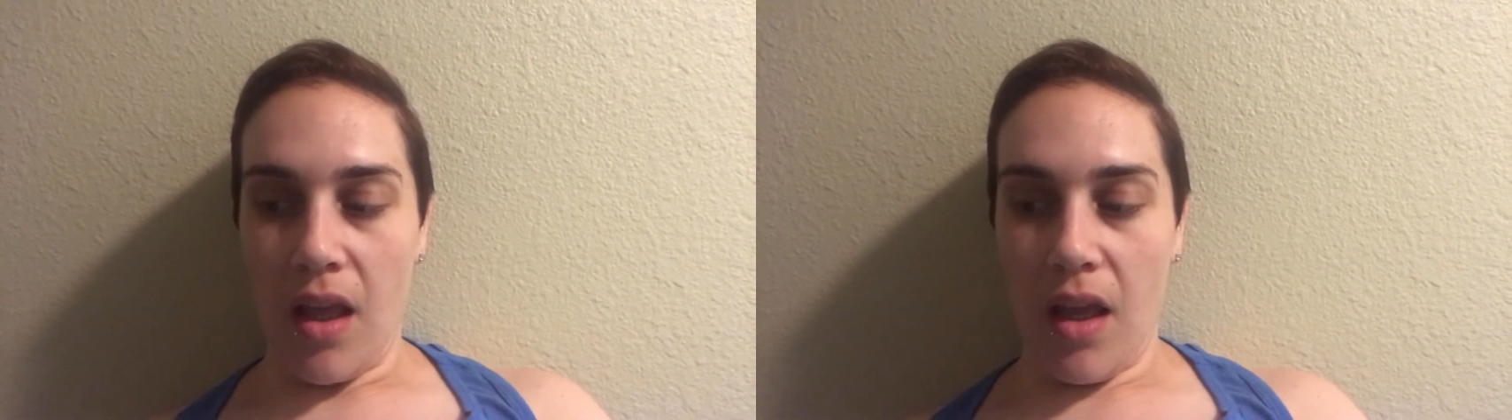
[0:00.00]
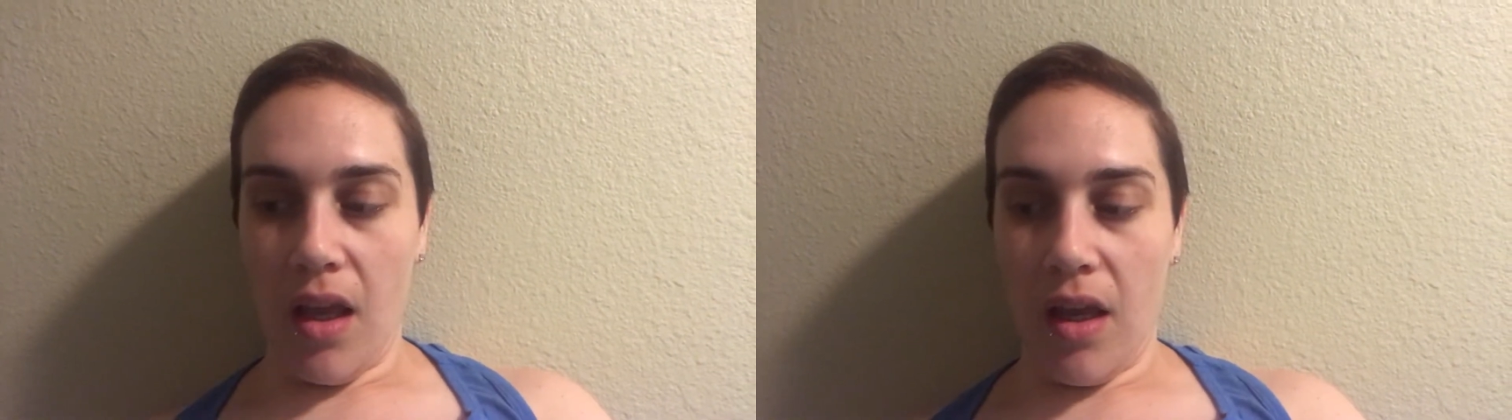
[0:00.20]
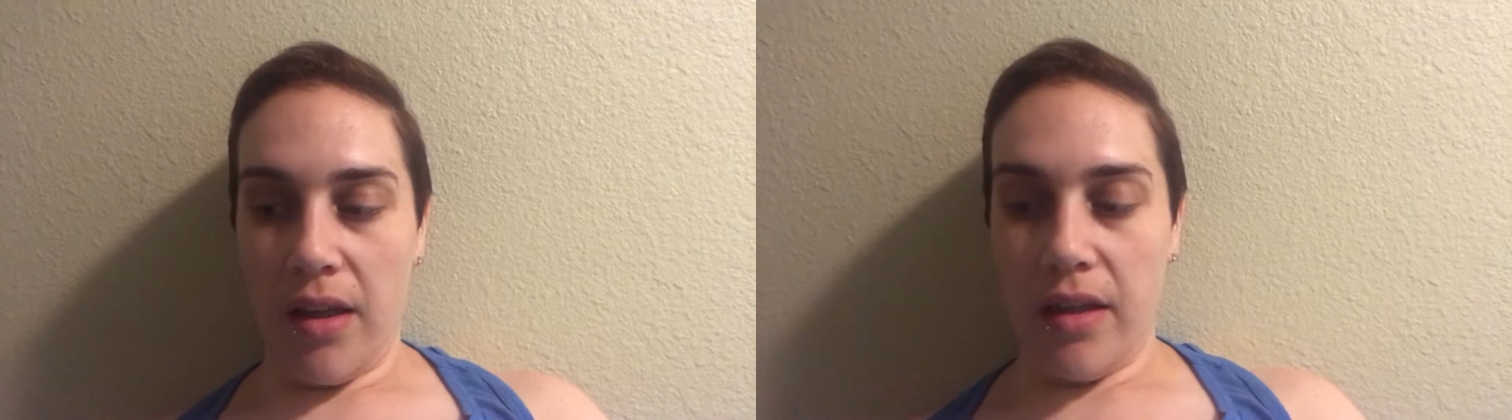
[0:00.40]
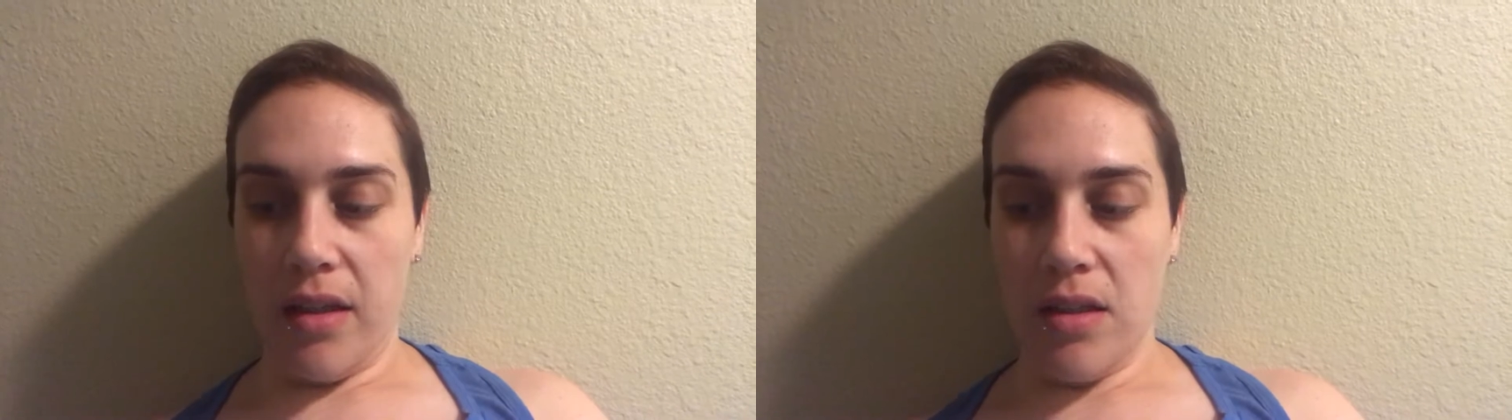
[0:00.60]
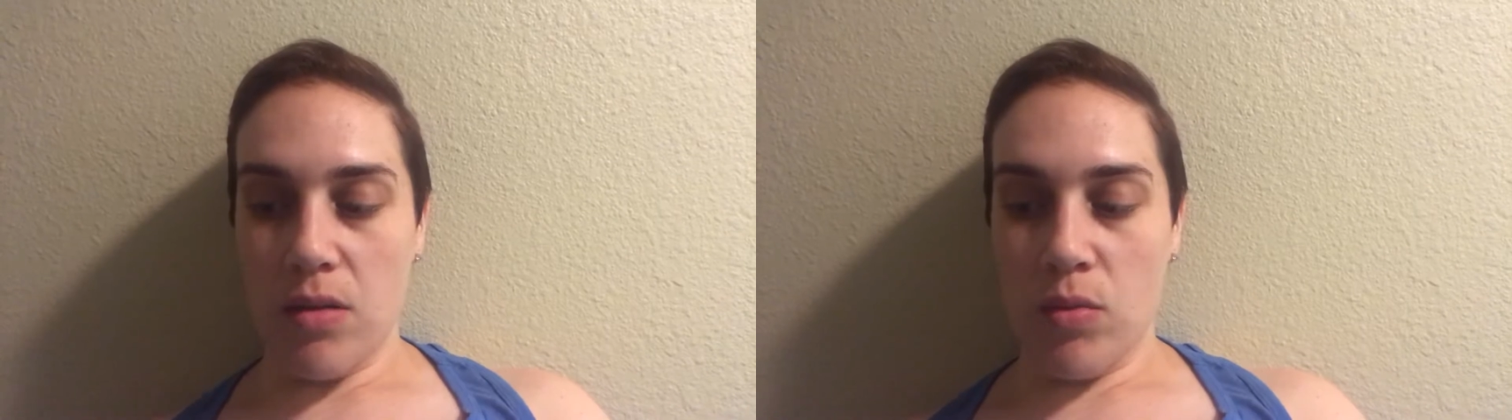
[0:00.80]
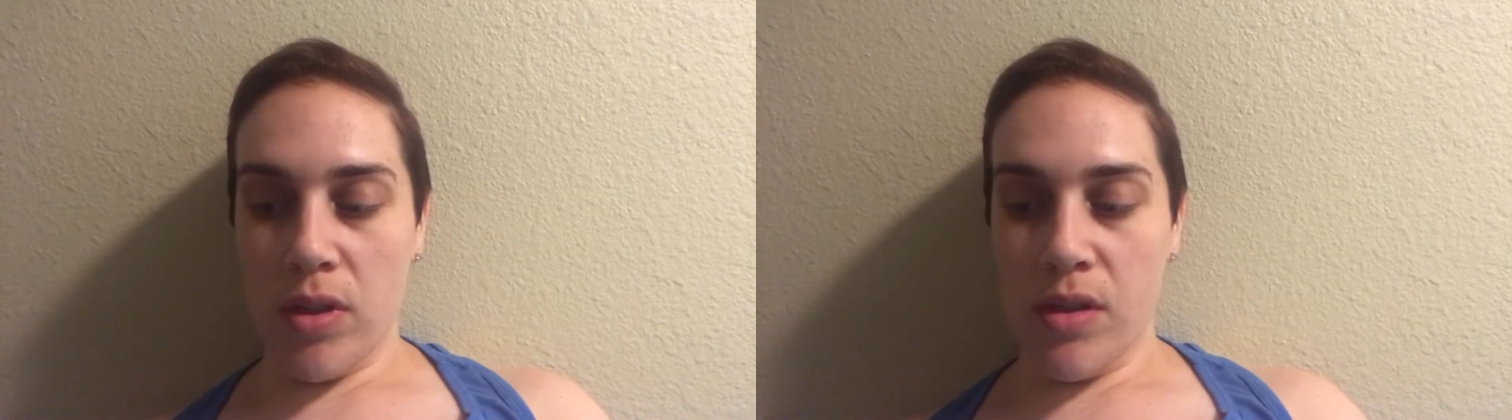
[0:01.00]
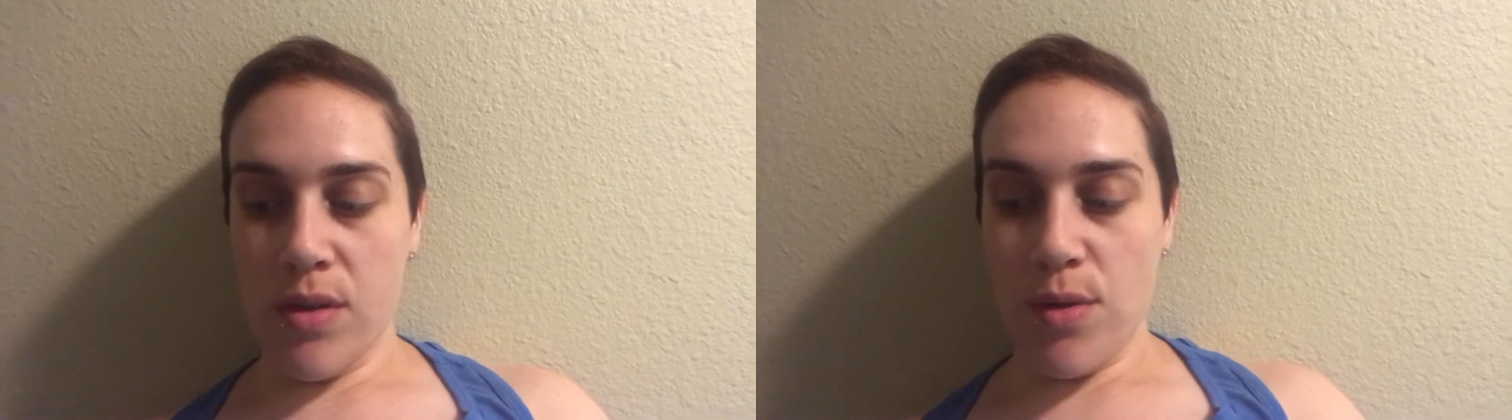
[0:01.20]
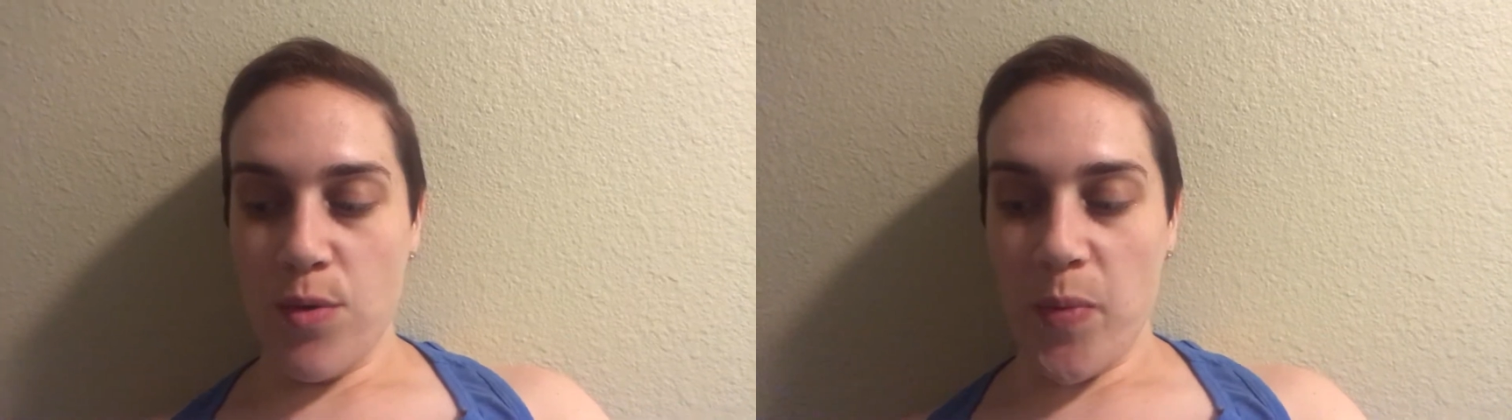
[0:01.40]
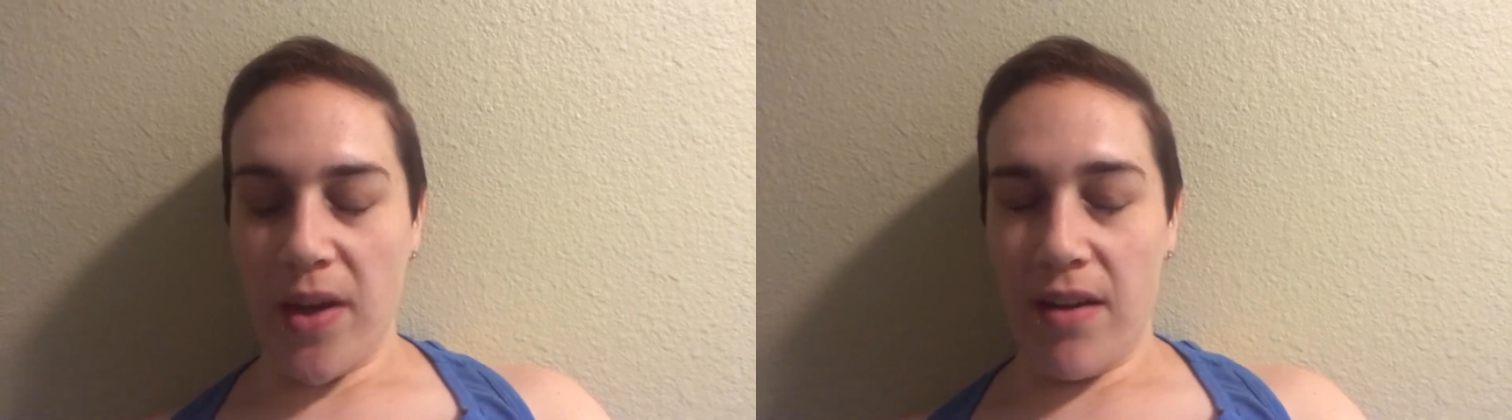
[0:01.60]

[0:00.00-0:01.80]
and 1 scoop